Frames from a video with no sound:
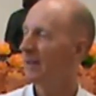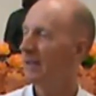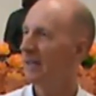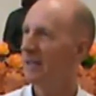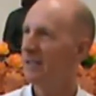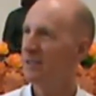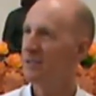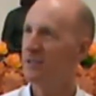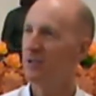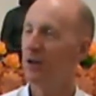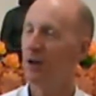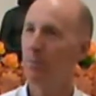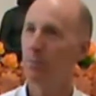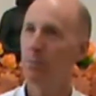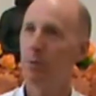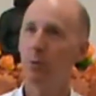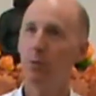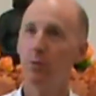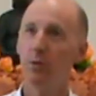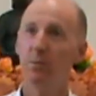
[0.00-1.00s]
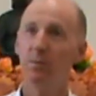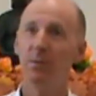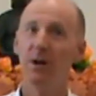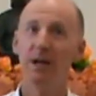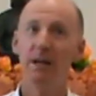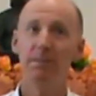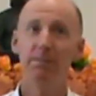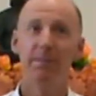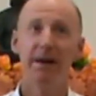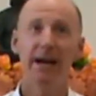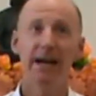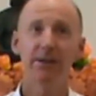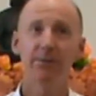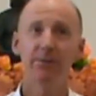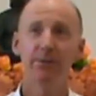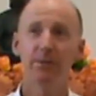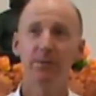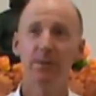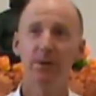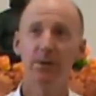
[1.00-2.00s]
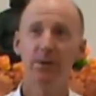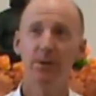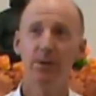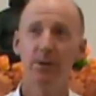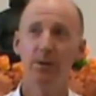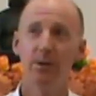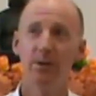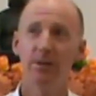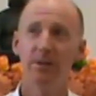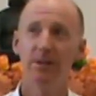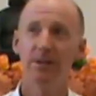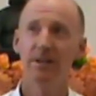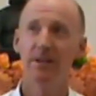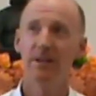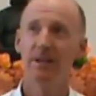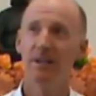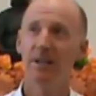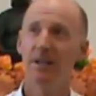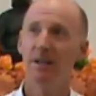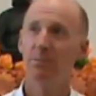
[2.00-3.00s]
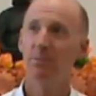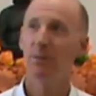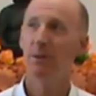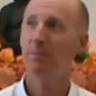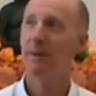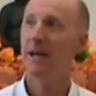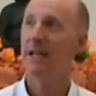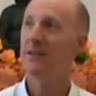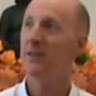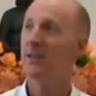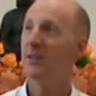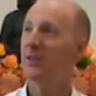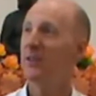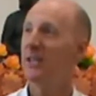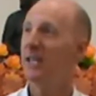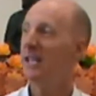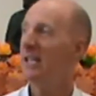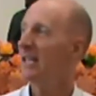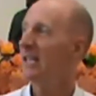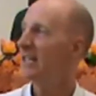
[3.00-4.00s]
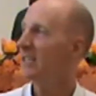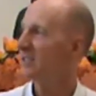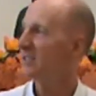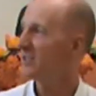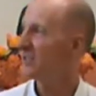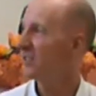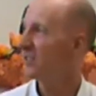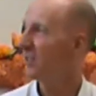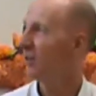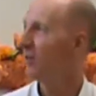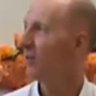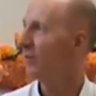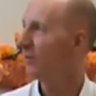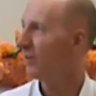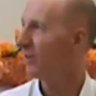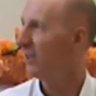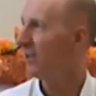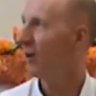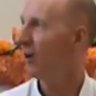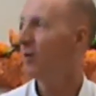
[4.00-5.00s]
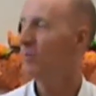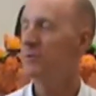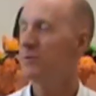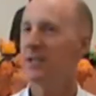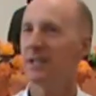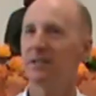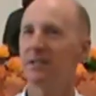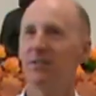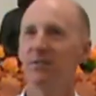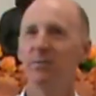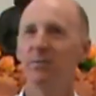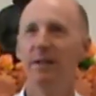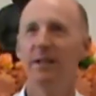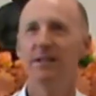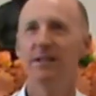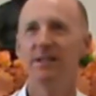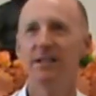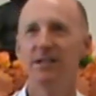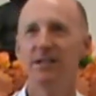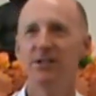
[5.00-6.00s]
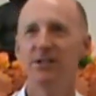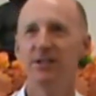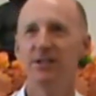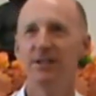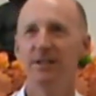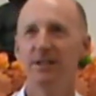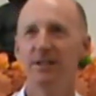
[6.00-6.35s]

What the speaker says: is not pull the mind back from the thought, but make the thinking itself the object of meditation.